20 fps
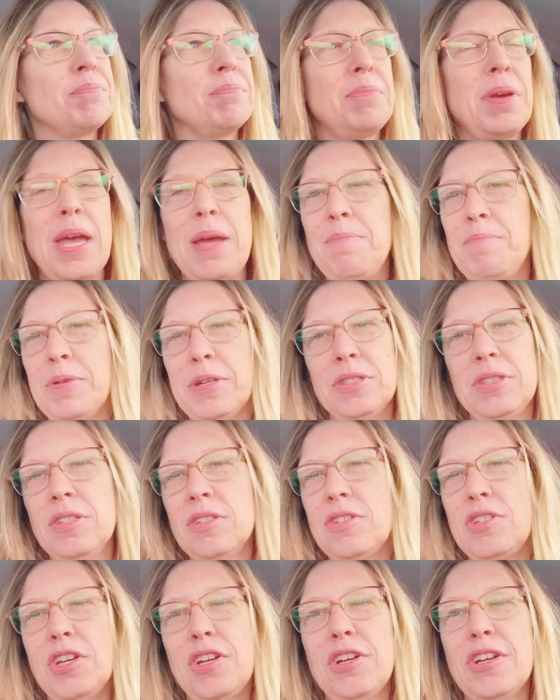papers,
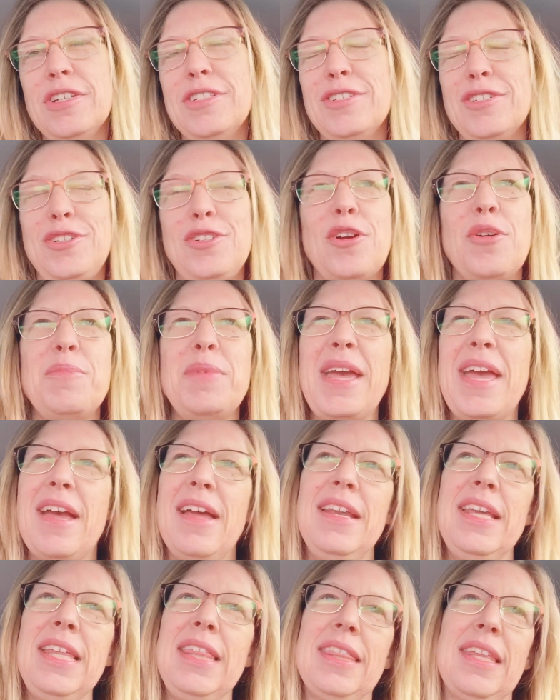and she couldn't show me
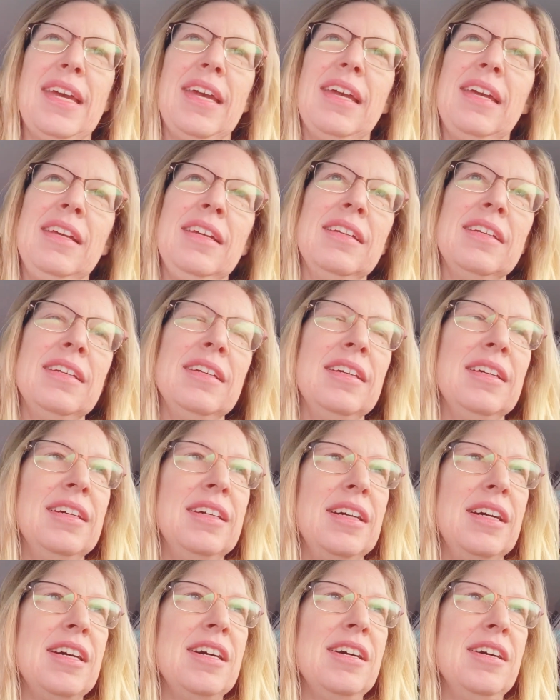anything.
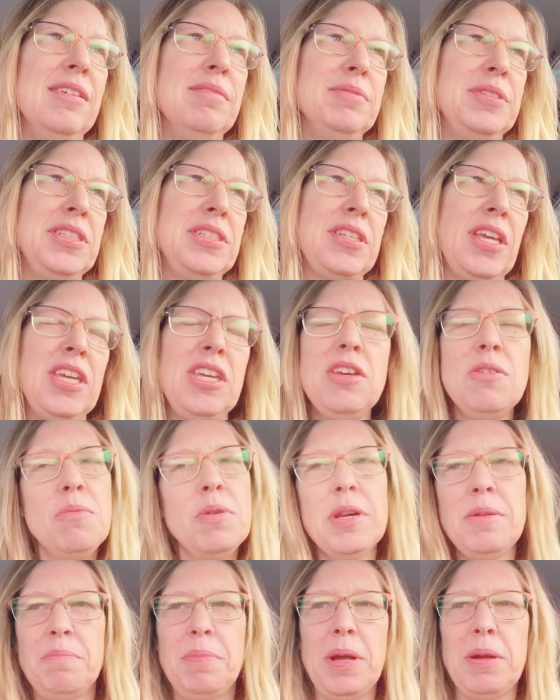She's like, you
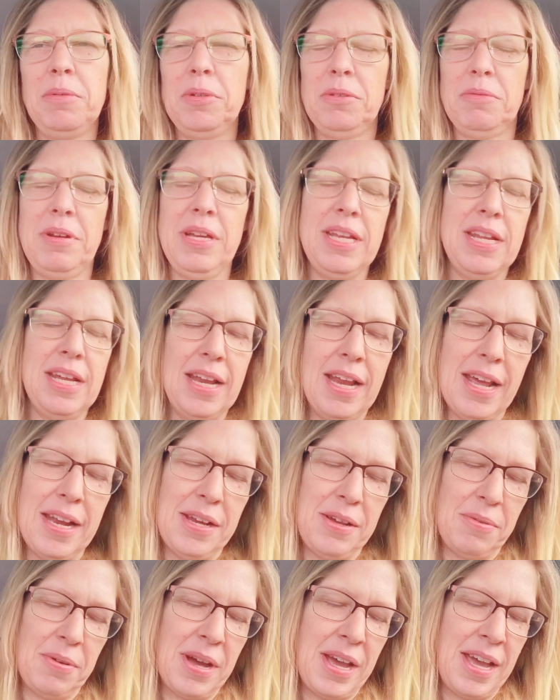wouldn't be able to read it
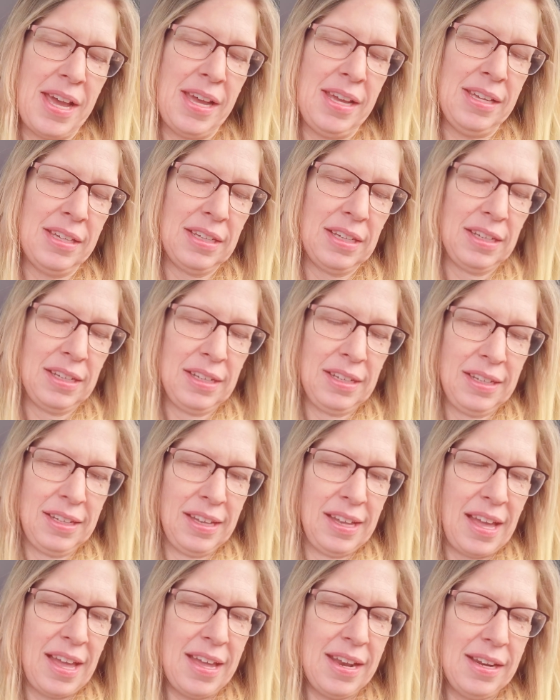anyway.
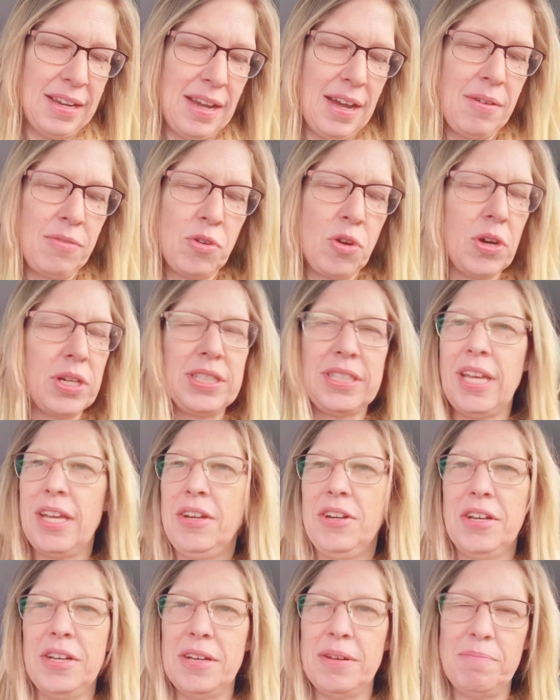And of course I
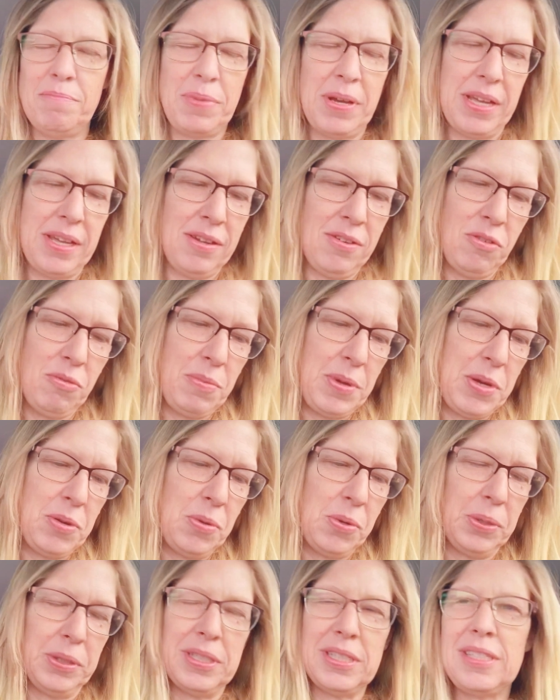couldn't, but it would be
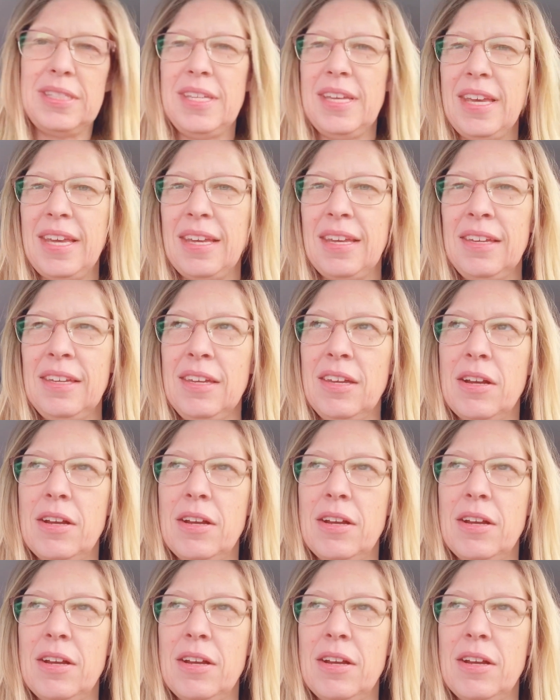cool to see,